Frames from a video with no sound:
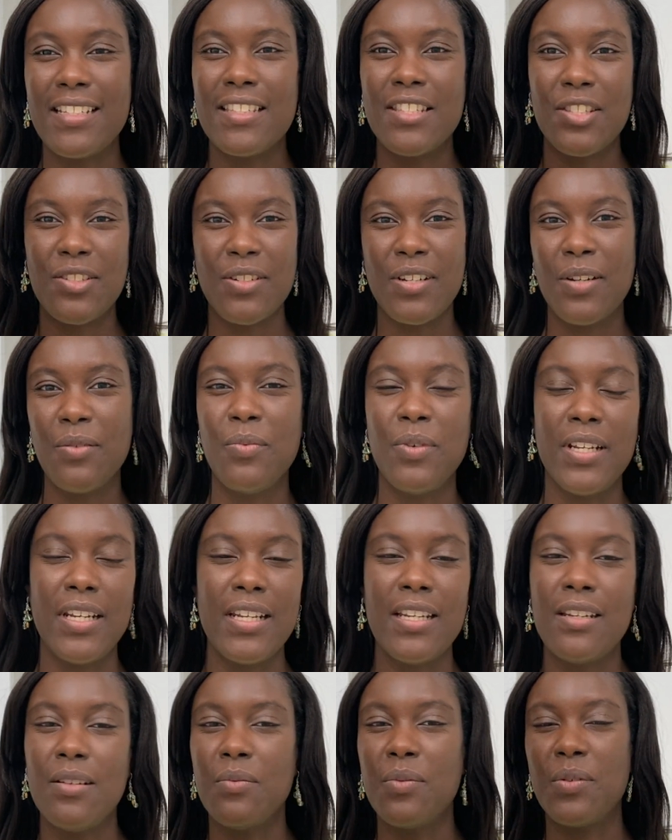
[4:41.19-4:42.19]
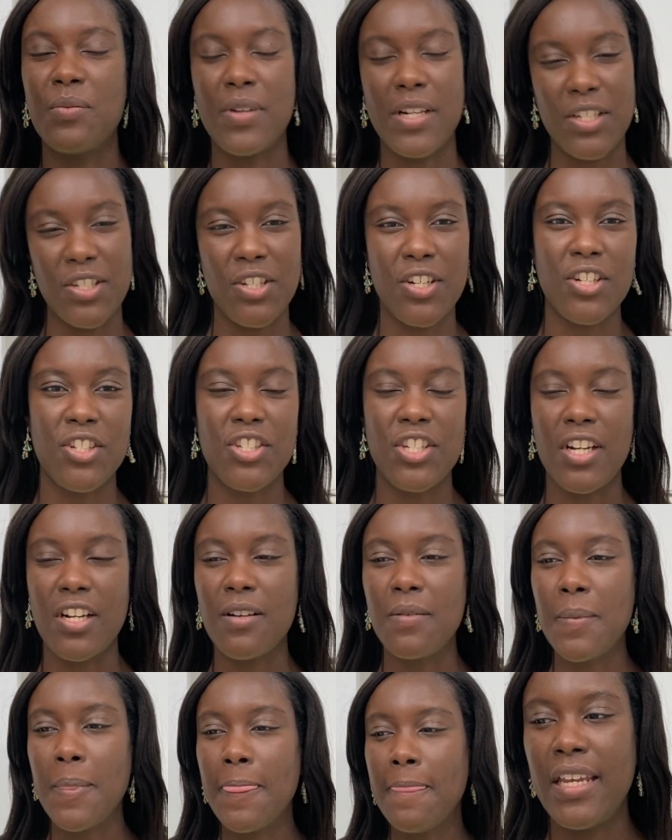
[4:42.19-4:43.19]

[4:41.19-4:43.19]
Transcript: And so I went in and went right to her chair,